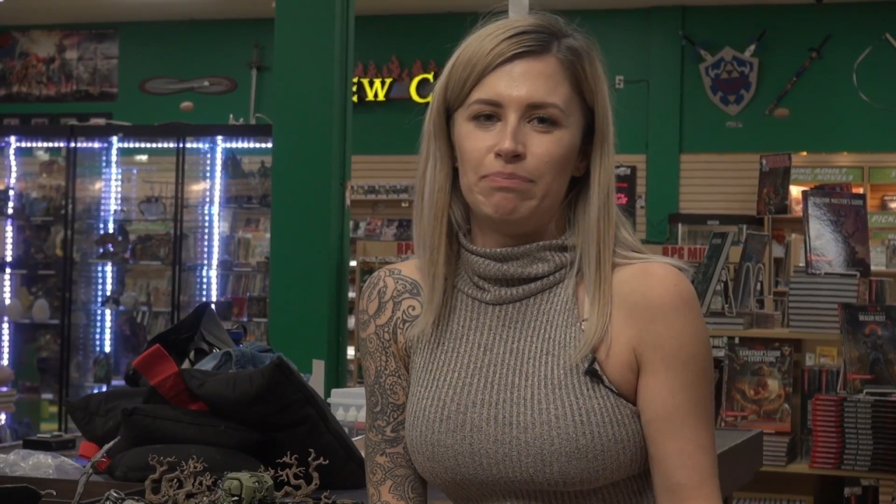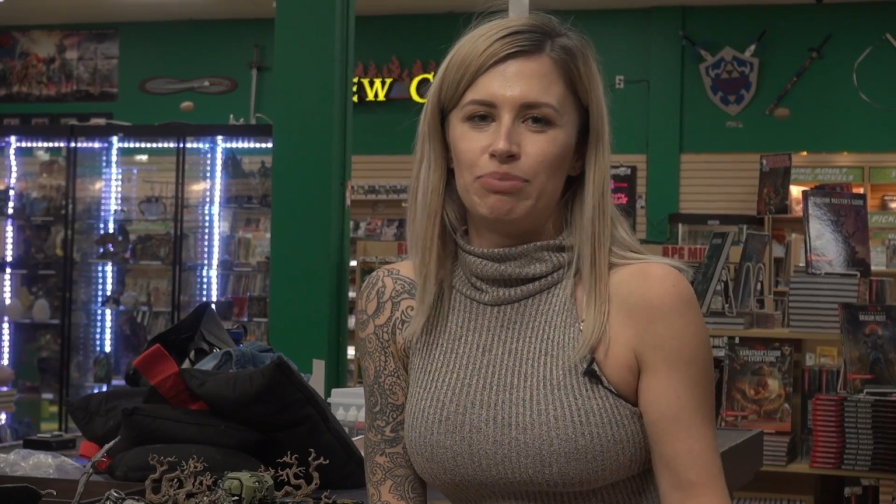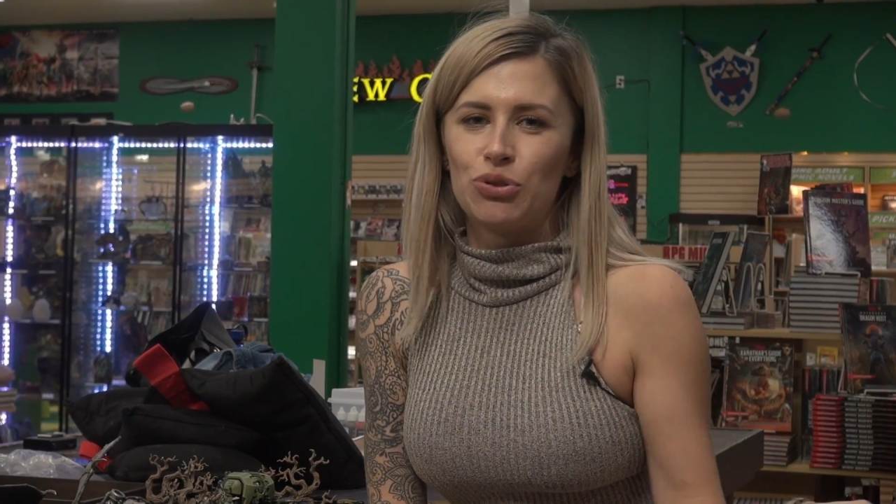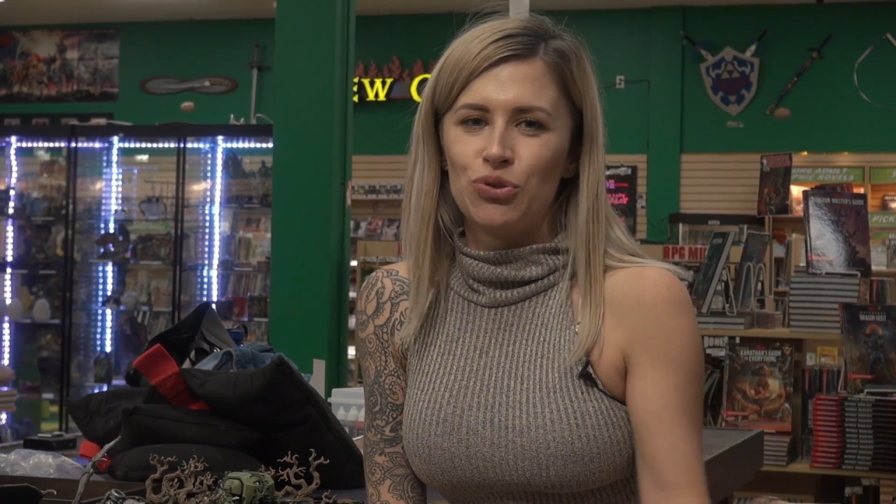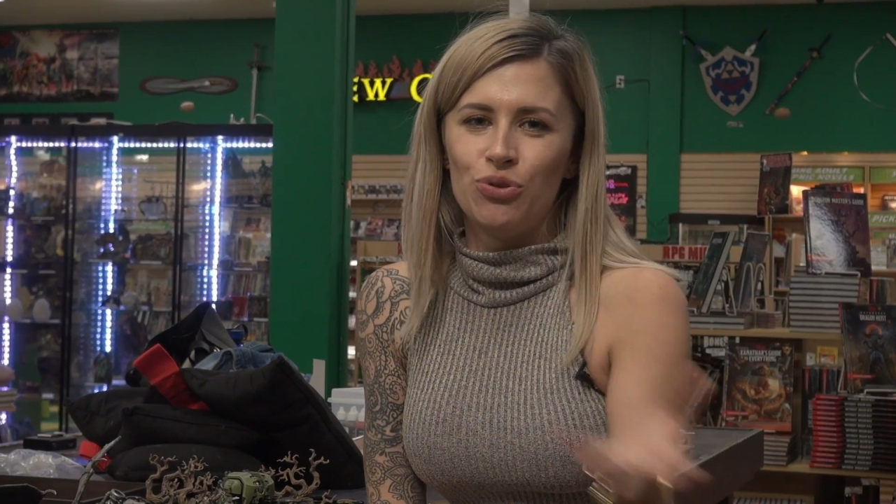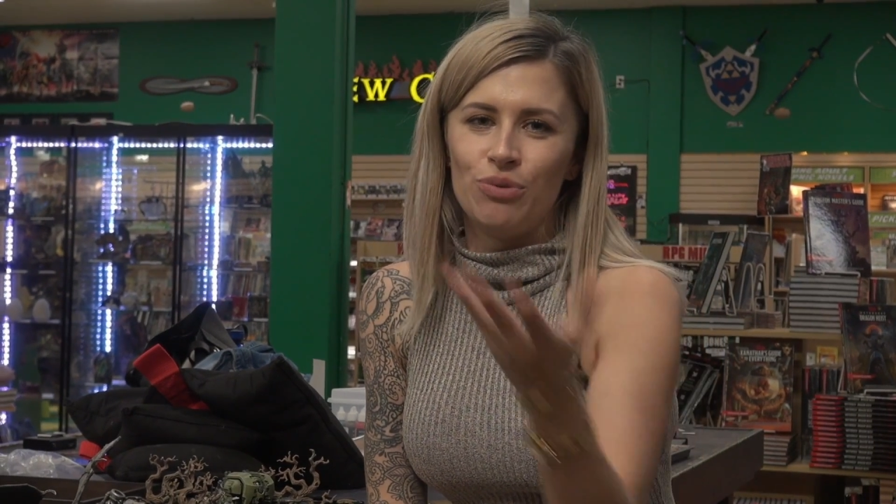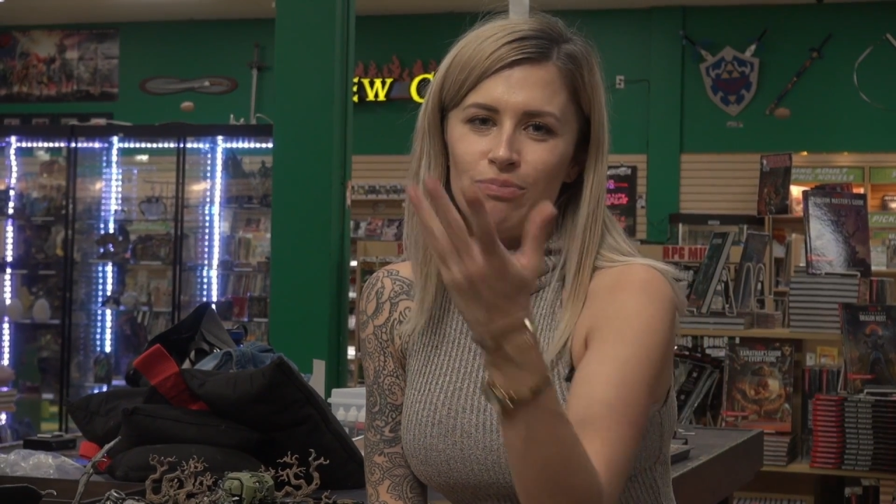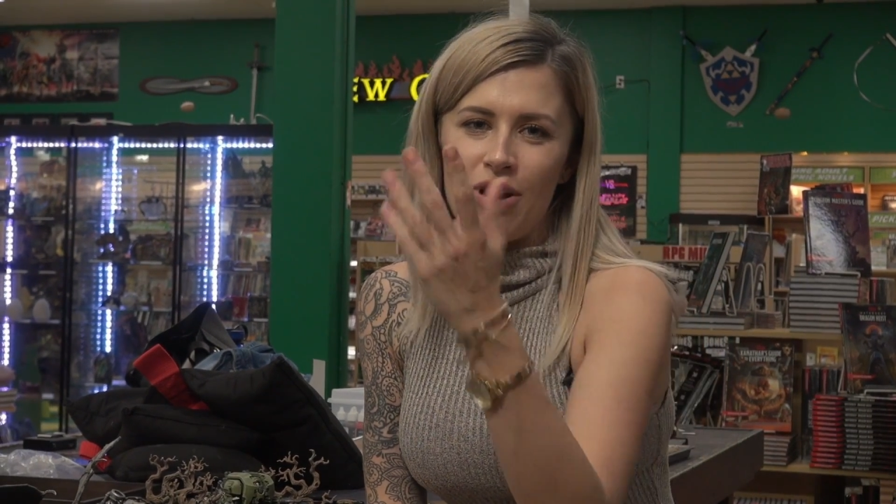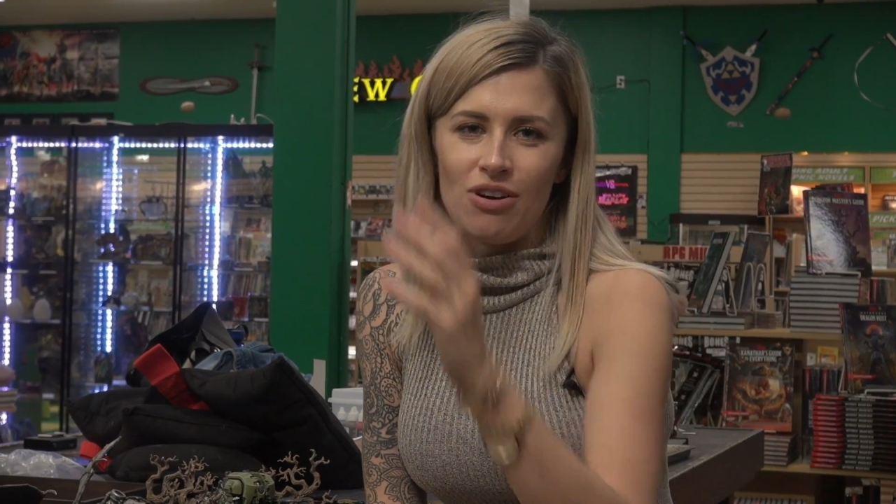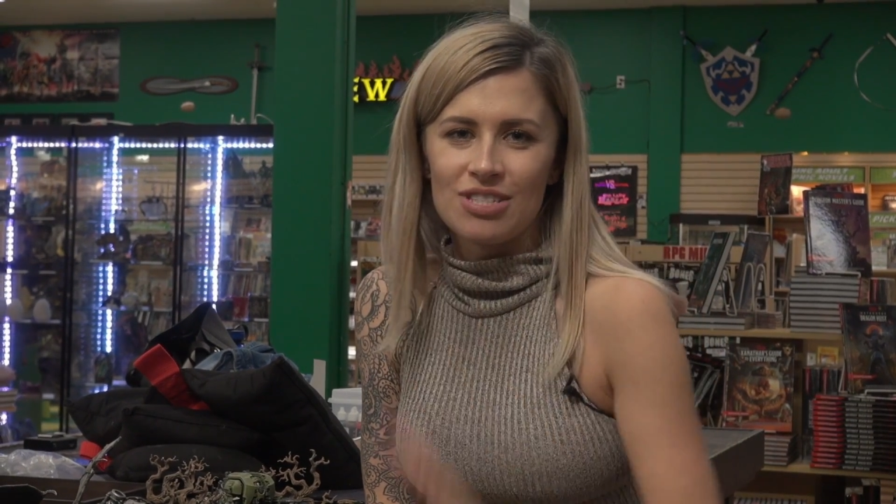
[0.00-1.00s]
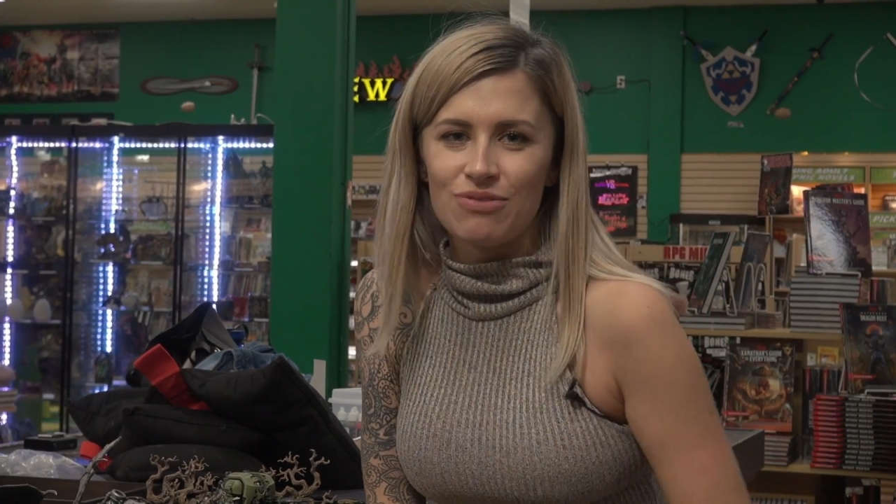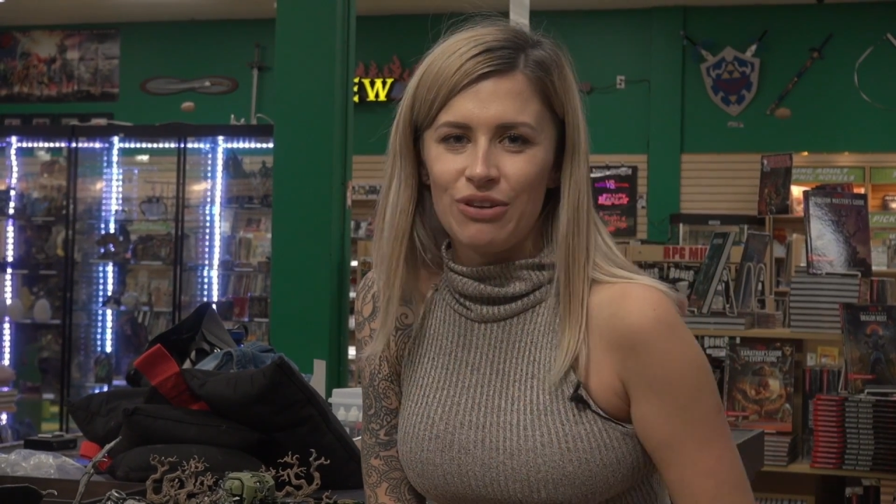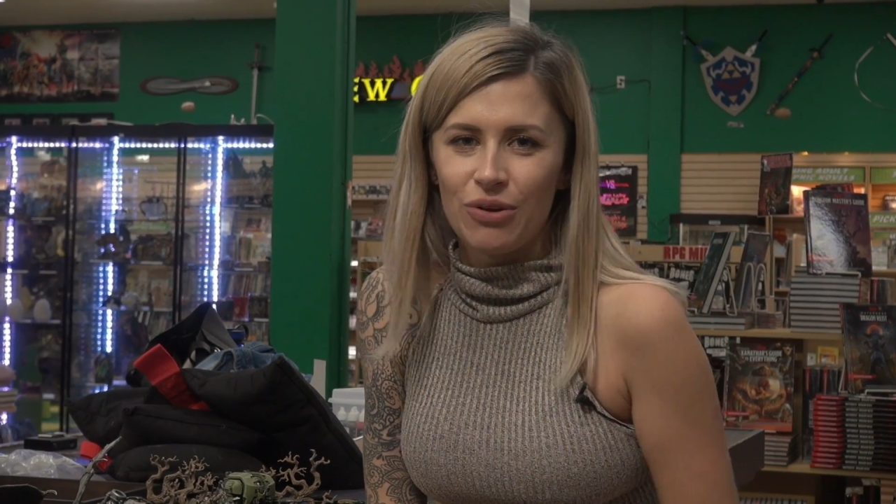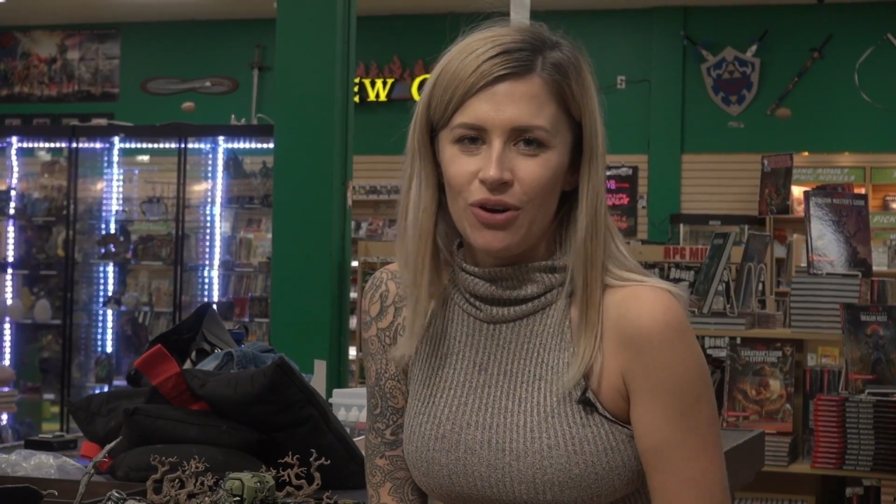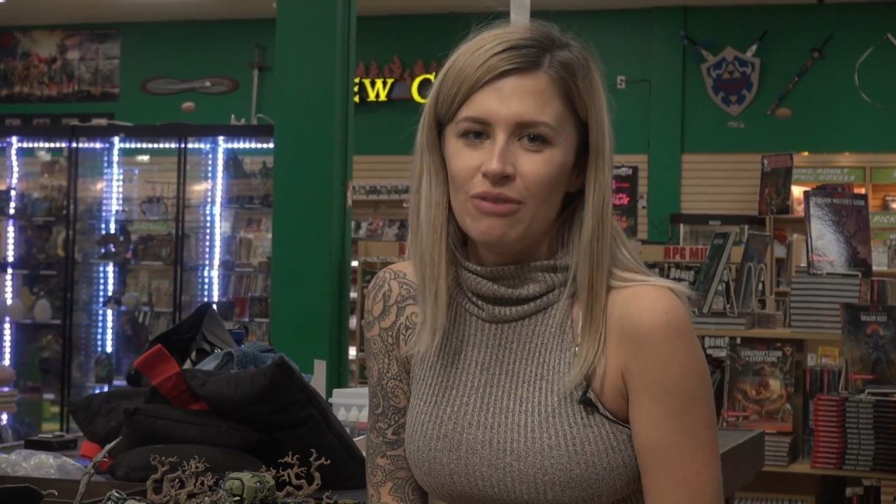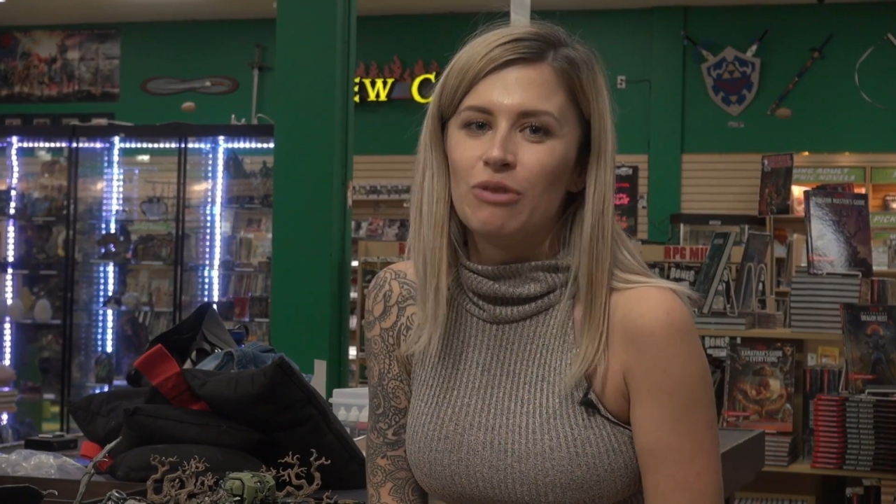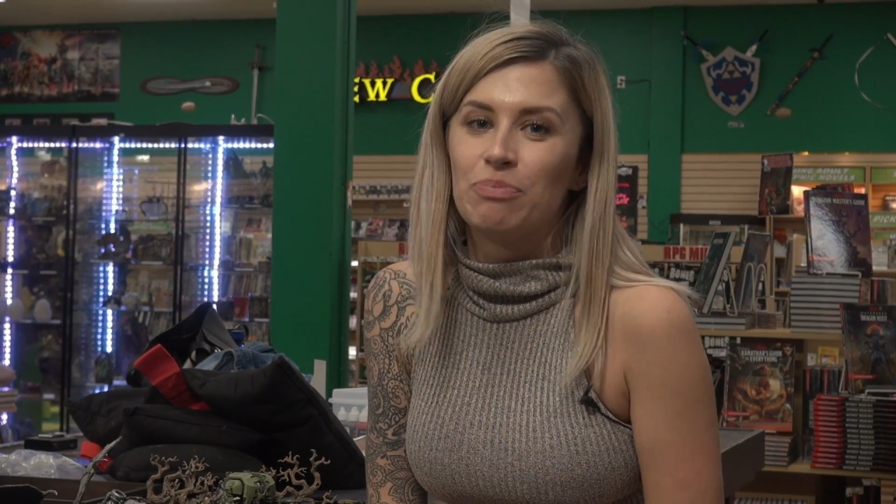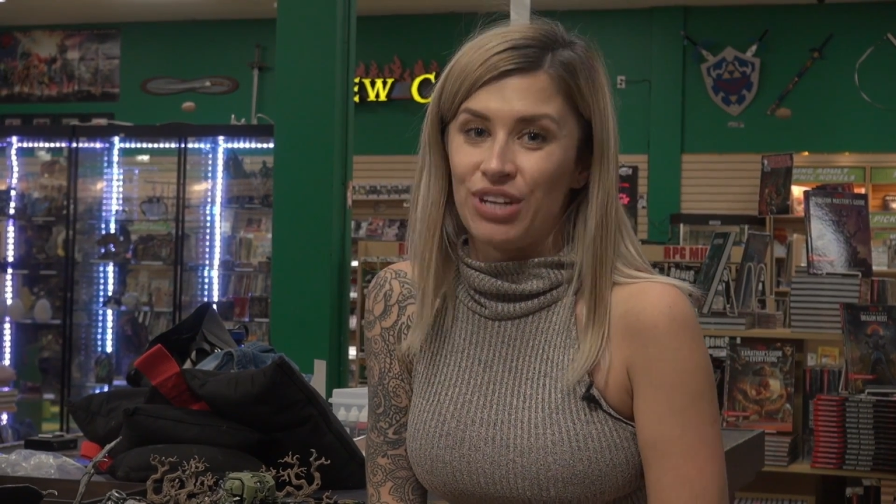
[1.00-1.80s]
blue balls reroll was